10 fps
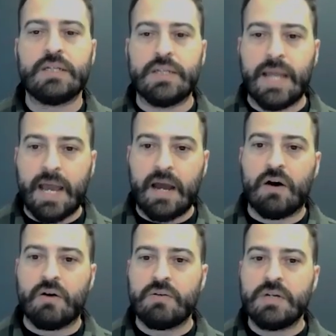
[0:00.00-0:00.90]

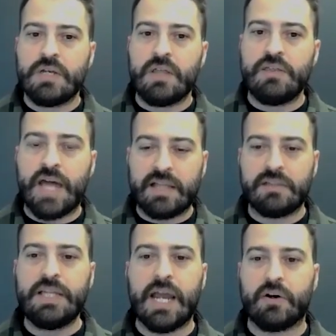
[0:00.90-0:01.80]
Now that
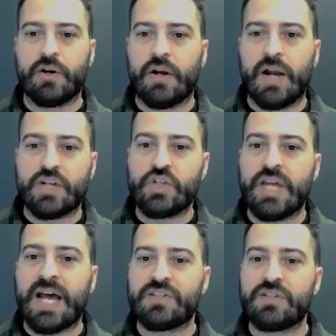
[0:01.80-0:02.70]
lead aggregator actually
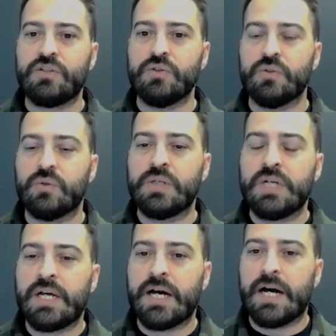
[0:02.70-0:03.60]
has to,
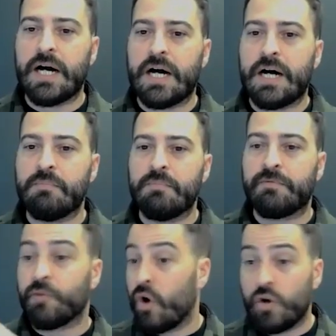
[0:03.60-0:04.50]

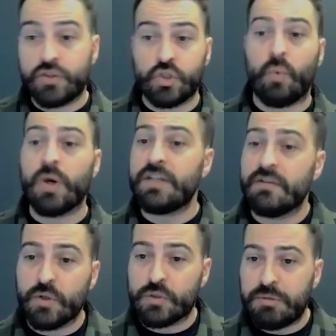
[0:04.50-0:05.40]
for all 20 of
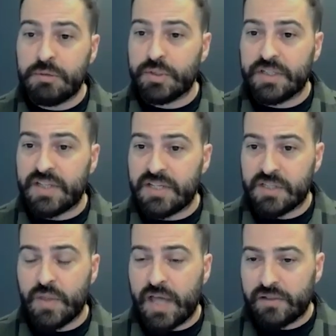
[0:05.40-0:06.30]
those people that they
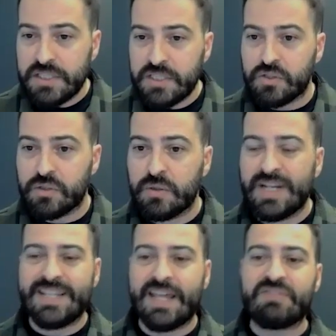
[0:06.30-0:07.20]
sell that lead to,
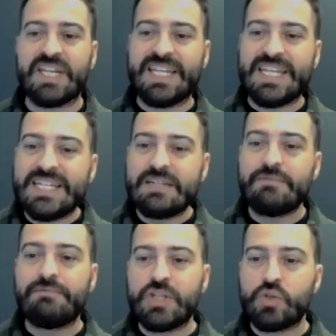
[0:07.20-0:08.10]
they have to get
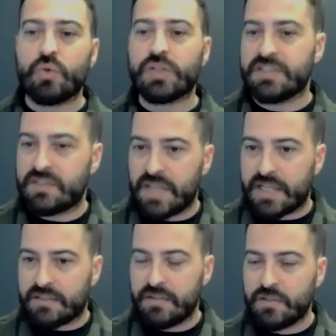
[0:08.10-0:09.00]
individual
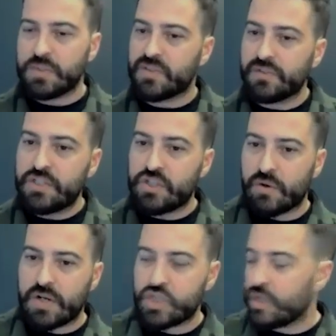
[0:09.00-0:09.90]
consent. So is a lead
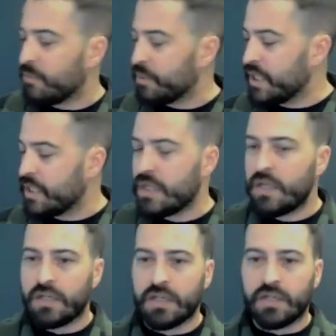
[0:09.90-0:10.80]
generation company
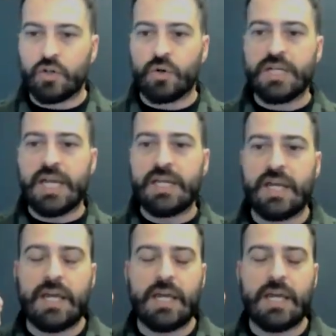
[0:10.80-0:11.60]
going to create